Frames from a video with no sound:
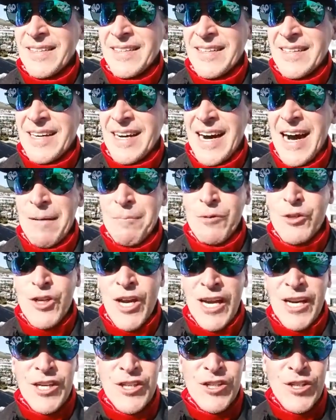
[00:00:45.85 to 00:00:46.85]
I'm
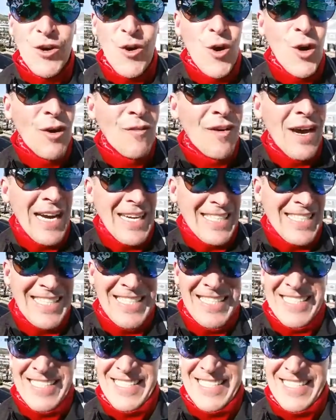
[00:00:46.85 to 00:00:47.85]
challenging all of
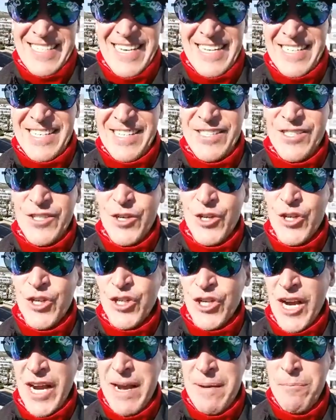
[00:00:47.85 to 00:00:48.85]
us to
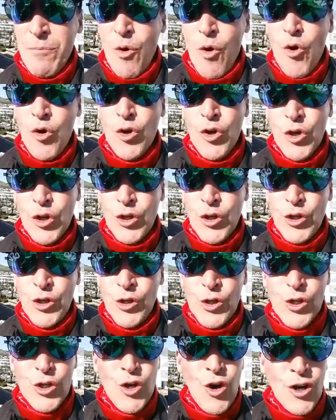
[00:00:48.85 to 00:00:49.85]
share more good
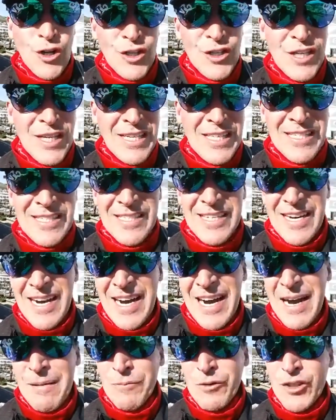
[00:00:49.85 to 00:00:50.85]
news content.
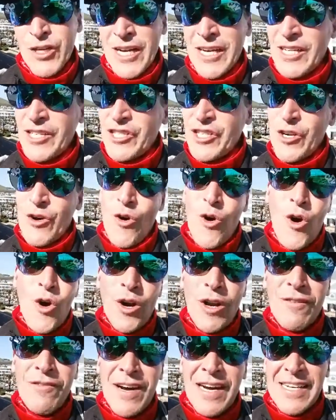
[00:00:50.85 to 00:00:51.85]
I'm challenging
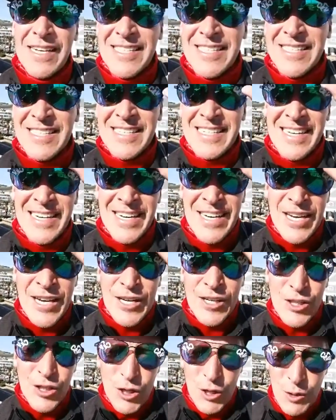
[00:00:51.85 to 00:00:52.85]
all of us
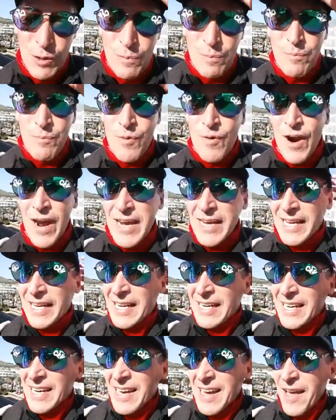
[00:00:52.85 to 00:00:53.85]
to
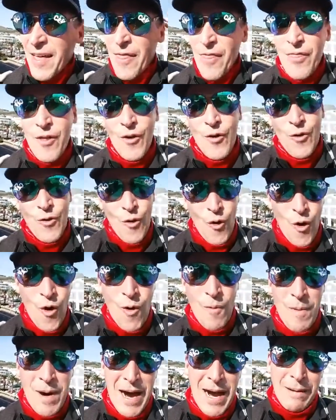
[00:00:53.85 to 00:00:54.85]
break the
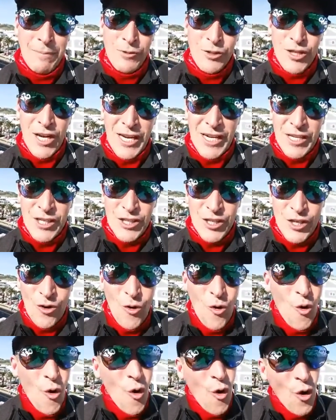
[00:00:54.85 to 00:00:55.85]
norm. I'm challenging
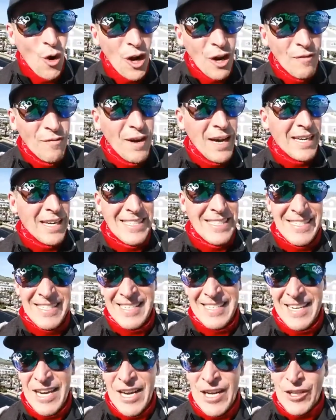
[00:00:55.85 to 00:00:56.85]
all of us
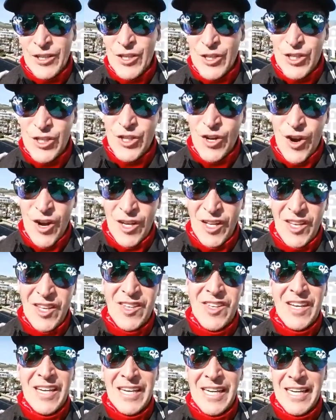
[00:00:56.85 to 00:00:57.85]
to start
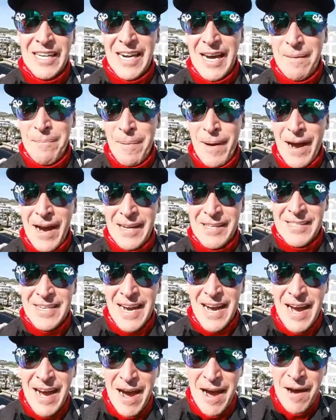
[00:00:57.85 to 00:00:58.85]
thinking about
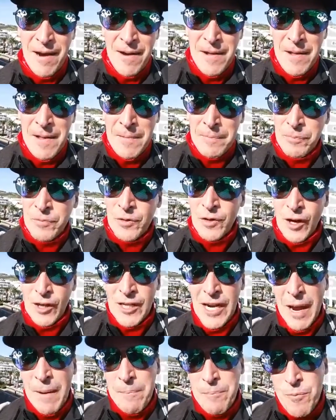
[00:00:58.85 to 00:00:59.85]
our not
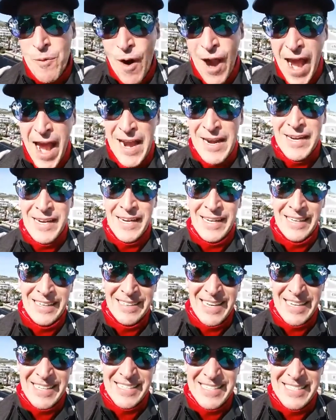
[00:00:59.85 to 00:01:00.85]
our branding.
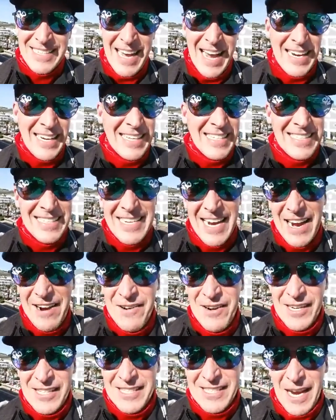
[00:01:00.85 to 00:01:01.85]
That's like a
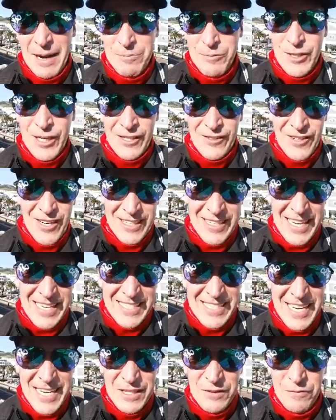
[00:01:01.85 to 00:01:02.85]
serious subject, right? That
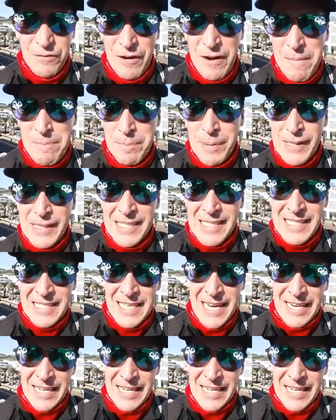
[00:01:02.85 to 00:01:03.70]
sounds very business-like.